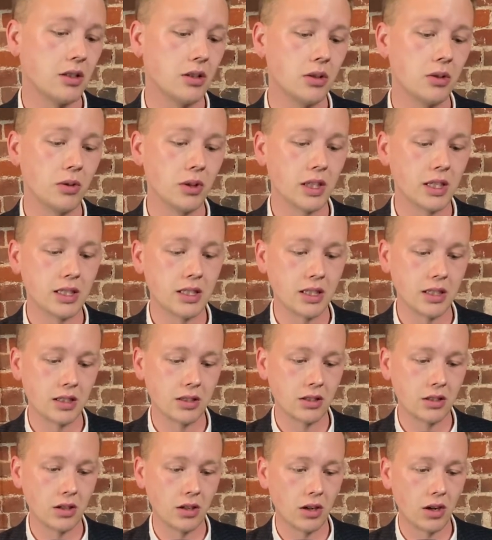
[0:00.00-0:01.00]
new
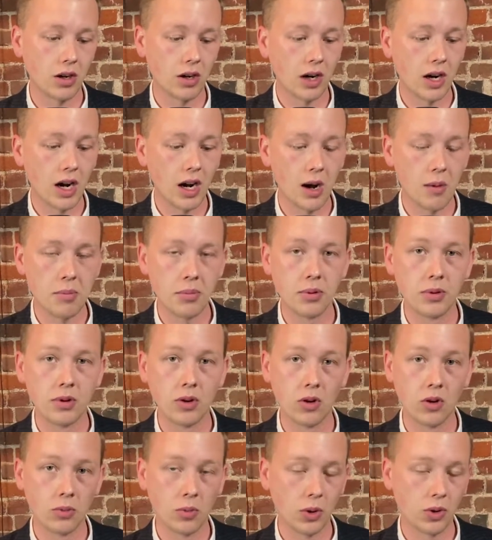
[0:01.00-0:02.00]
listings are up
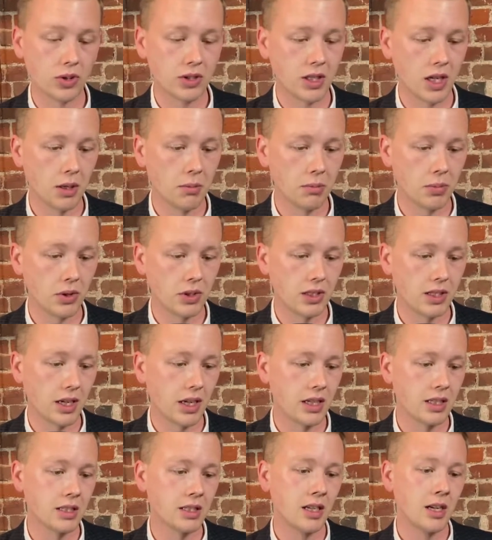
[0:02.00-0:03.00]
almost
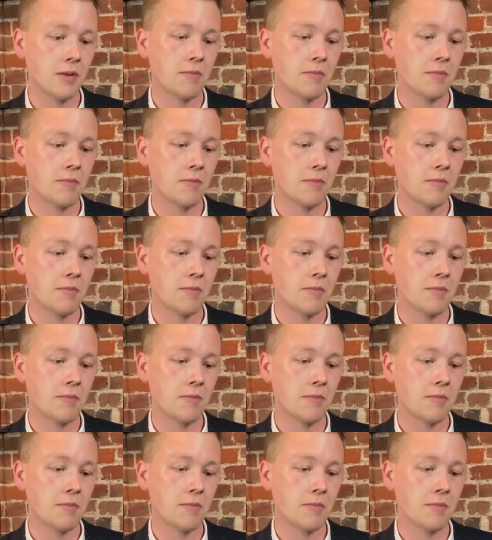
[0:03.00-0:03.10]
10%.